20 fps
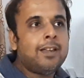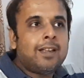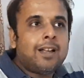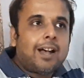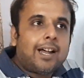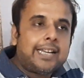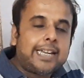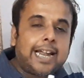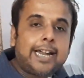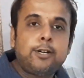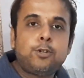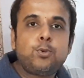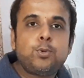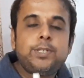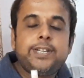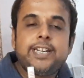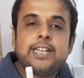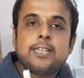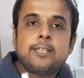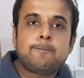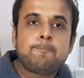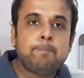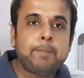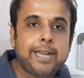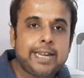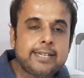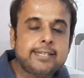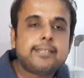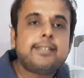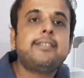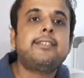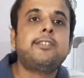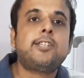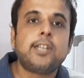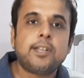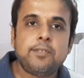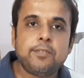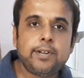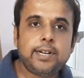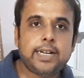a nitrogenous base is
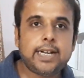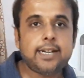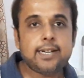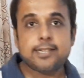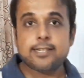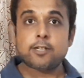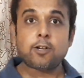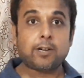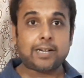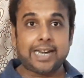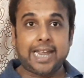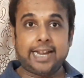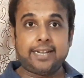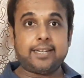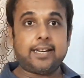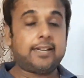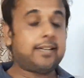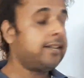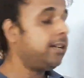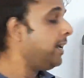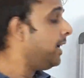generated. It's not like that.